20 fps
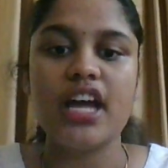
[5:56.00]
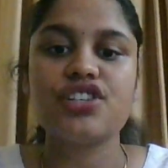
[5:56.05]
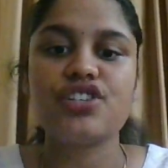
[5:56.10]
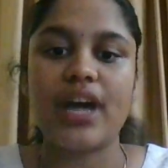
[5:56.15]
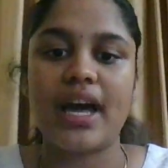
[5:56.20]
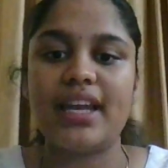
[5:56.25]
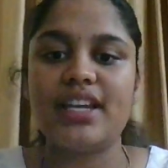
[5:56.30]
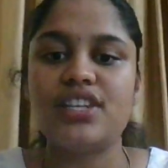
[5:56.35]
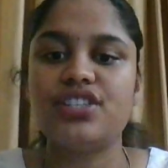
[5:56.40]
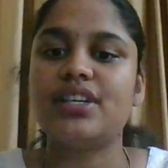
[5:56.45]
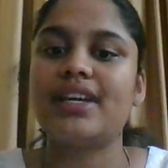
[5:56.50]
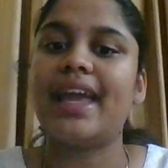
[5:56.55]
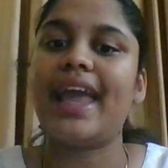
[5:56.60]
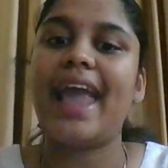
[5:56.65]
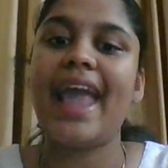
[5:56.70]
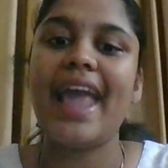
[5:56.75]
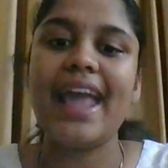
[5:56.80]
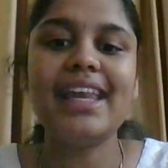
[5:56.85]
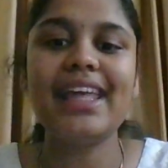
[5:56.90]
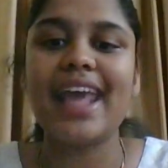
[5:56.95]
challenging
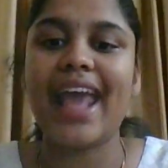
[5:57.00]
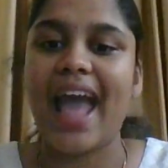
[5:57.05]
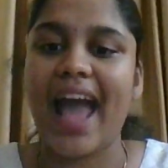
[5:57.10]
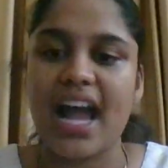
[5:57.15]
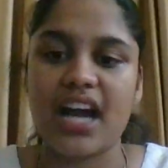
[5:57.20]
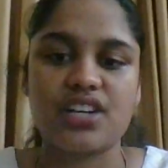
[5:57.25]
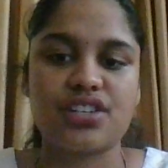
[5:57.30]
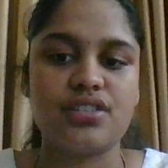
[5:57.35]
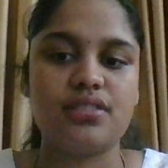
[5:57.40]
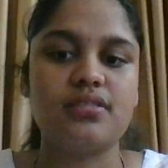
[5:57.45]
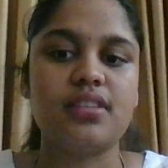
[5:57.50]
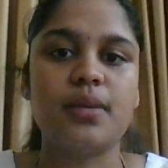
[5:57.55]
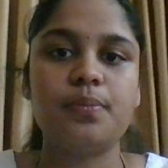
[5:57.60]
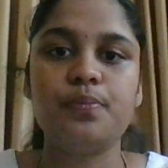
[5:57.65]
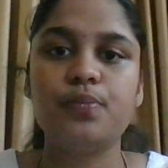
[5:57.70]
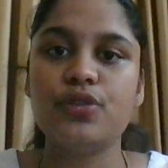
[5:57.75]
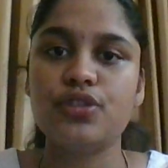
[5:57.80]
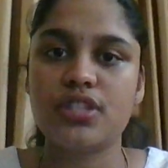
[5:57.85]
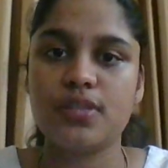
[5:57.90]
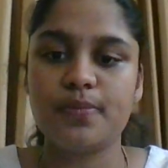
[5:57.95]
any action that
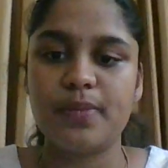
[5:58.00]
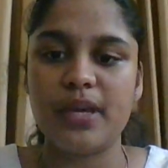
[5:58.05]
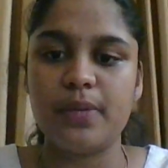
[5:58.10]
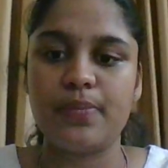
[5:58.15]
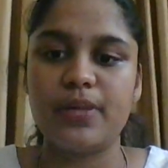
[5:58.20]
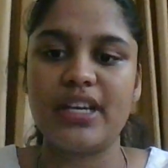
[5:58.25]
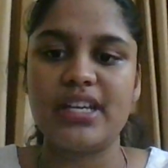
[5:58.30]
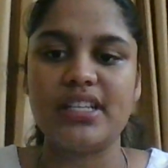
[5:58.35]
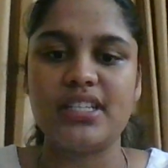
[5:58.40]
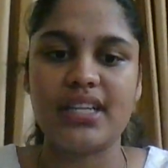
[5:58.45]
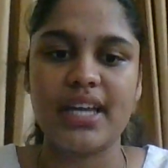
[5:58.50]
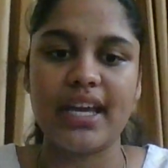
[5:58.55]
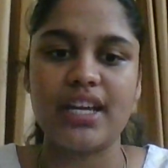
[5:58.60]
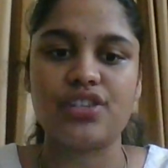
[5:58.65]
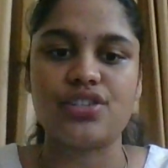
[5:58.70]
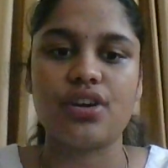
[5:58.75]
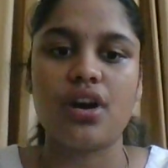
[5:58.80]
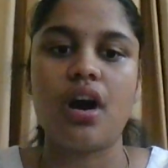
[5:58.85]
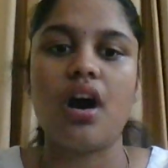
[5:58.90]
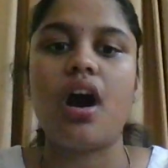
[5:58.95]
puts people in
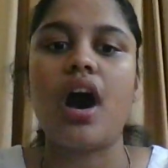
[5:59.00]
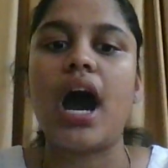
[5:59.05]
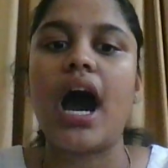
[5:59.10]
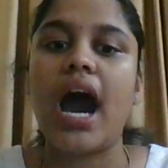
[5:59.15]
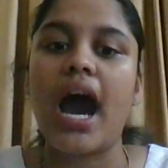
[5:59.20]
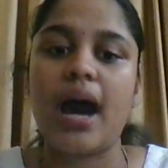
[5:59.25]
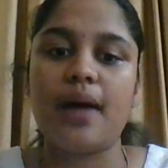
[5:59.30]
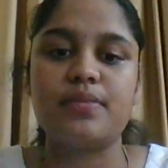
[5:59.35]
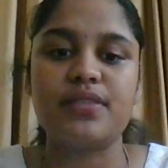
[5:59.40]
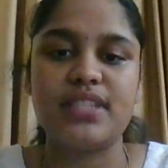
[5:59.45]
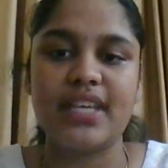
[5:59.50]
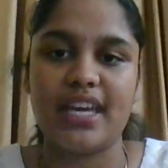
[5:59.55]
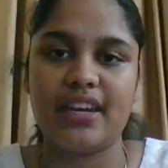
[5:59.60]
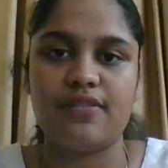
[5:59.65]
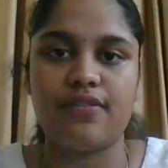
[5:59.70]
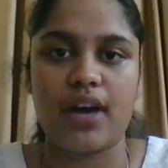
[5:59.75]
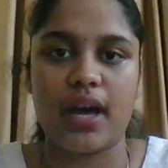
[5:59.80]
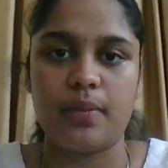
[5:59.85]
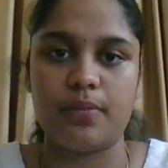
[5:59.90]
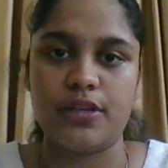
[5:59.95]
danger or harms the
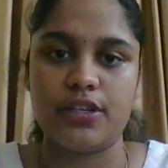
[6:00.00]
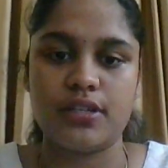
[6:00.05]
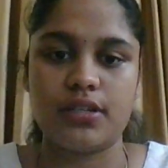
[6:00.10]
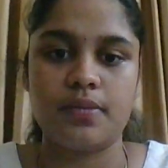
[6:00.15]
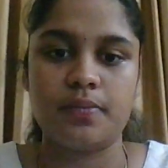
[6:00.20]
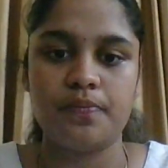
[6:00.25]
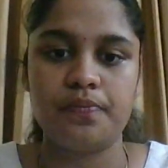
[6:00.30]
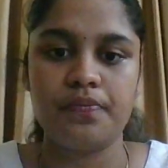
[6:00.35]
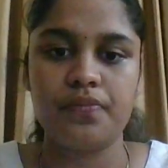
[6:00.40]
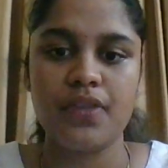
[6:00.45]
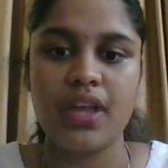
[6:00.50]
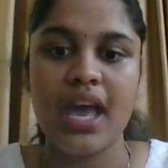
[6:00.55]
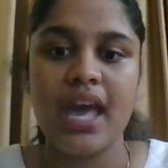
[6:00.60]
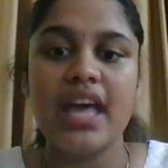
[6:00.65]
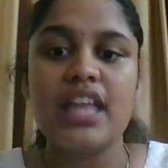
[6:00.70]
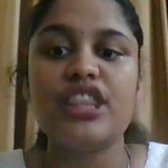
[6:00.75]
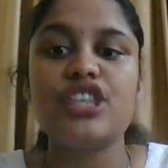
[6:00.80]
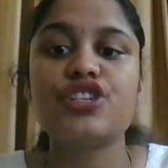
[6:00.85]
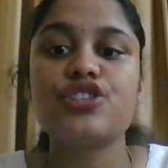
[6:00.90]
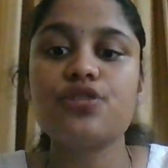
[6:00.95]
environment.
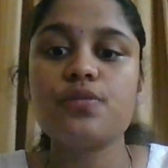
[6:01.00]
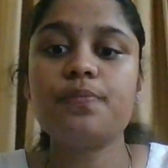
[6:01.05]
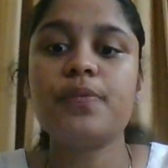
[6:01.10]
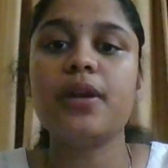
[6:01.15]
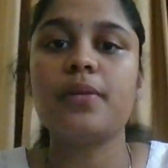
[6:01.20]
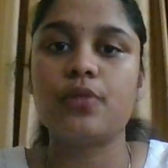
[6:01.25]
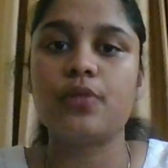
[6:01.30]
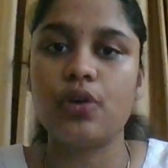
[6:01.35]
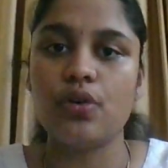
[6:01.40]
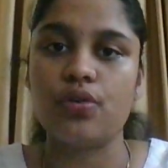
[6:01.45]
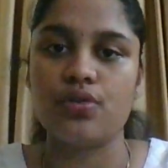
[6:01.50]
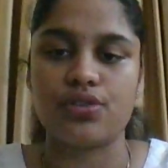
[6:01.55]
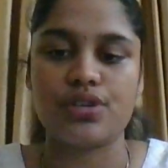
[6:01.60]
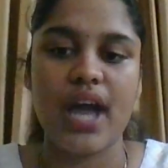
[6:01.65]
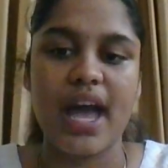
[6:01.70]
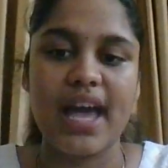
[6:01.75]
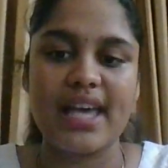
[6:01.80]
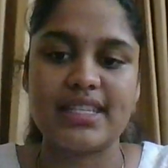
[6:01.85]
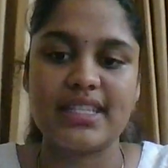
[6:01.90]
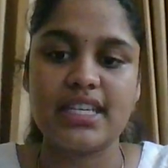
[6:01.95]
The Supreme Court
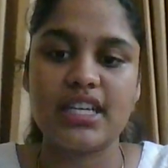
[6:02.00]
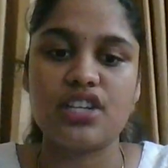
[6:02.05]
has the